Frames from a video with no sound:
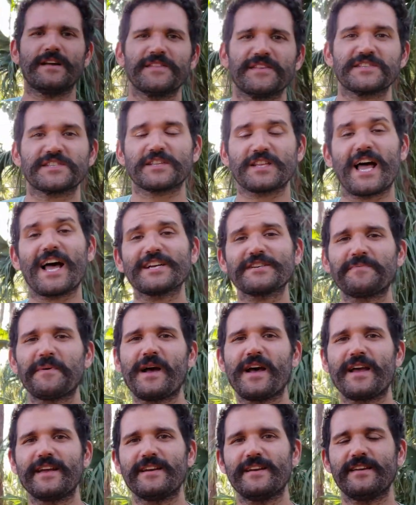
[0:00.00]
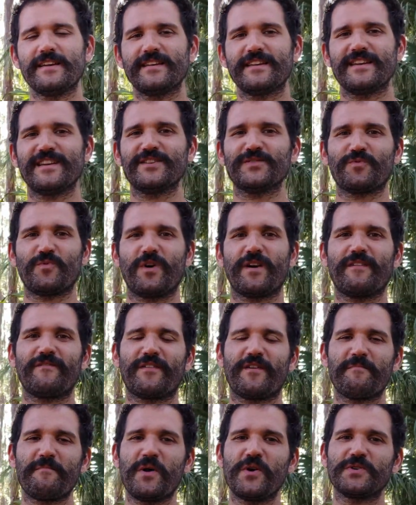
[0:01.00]
The slash pine is one of
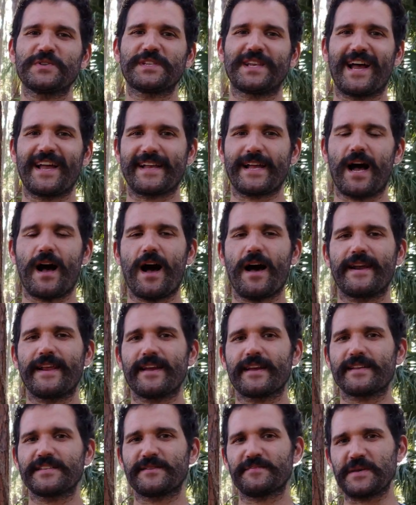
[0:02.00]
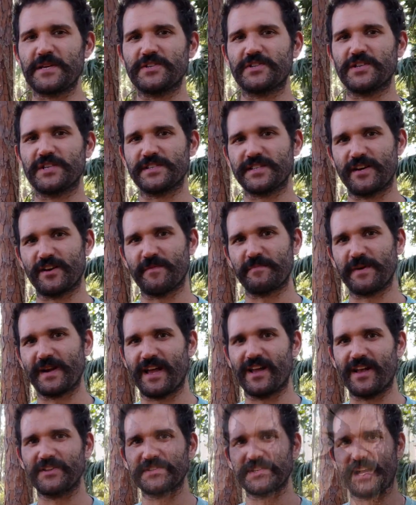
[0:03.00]
our most iconic species here in
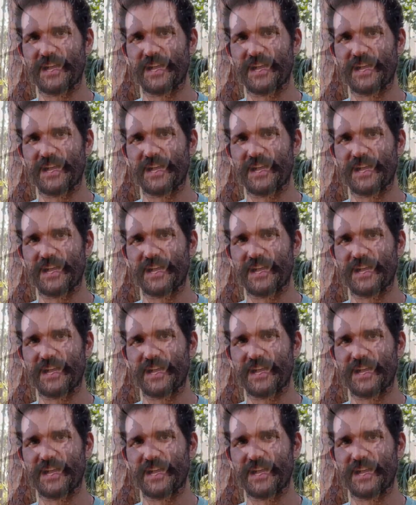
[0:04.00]
Pinellas